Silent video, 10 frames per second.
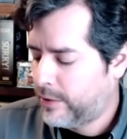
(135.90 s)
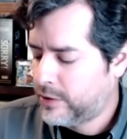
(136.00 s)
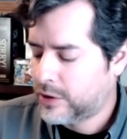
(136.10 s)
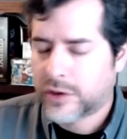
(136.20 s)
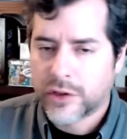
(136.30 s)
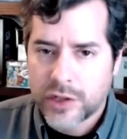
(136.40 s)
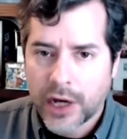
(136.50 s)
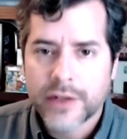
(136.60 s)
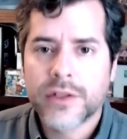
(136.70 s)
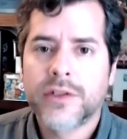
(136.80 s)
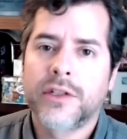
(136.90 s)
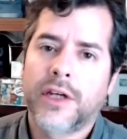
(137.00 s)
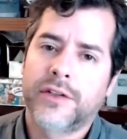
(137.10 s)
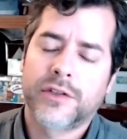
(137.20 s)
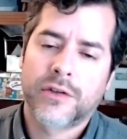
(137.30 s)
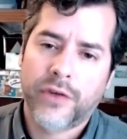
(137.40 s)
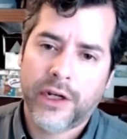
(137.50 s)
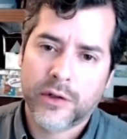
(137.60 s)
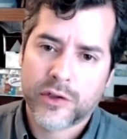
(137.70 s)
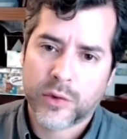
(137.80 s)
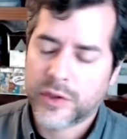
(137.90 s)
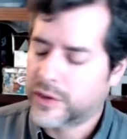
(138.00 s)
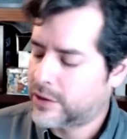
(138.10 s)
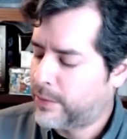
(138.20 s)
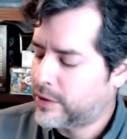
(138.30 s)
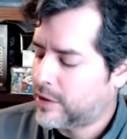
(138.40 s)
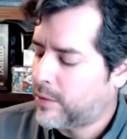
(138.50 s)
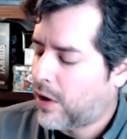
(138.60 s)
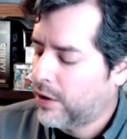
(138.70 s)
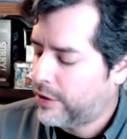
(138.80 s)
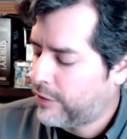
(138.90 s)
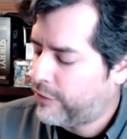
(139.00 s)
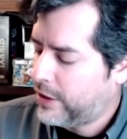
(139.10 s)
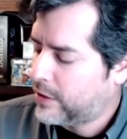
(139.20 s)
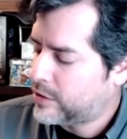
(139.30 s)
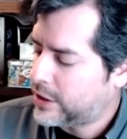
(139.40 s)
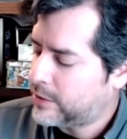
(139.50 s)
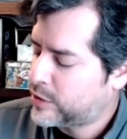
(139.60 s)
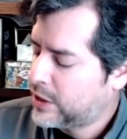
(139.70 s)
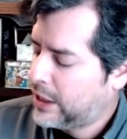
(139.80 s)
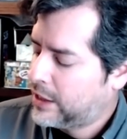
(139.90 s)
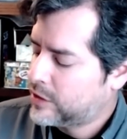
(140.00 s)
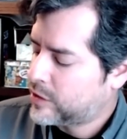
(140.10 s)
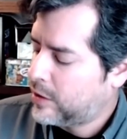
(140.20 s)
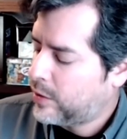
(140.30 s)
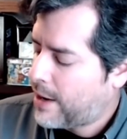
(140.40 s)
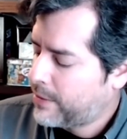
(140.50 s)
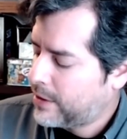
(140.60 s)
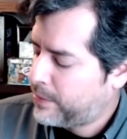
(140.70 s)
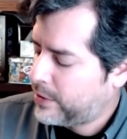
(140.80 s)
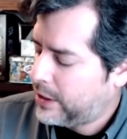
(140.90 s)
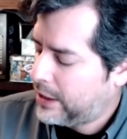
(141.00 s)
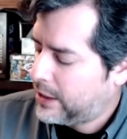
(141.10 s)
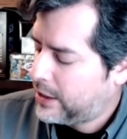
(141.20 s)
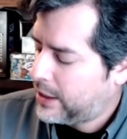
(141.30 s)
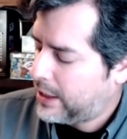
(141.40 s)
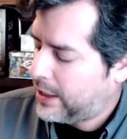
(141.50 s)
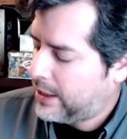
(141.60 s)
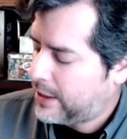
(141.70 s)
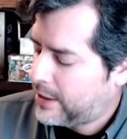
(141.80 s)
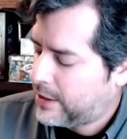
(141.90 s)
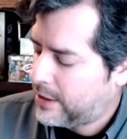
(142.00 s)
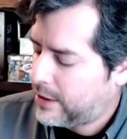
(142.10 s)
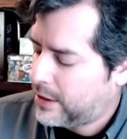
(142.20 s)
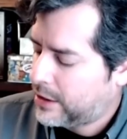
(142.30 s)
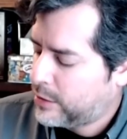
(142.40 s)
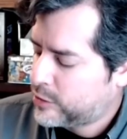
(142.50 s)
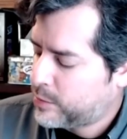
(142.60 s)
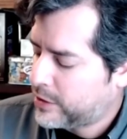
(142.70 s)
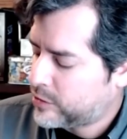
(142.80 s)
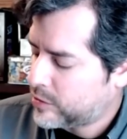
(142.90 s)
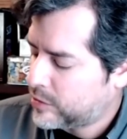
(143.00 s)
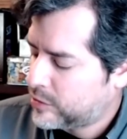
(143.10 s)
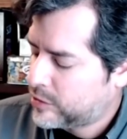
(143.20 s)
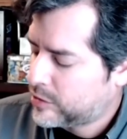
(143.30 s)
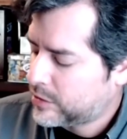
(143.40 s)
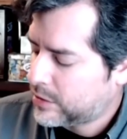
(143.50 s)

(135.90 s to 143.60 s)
just dozens and dozens of video sources and puts them all at your fingertips. So I'm going to put in a Ghostbusters.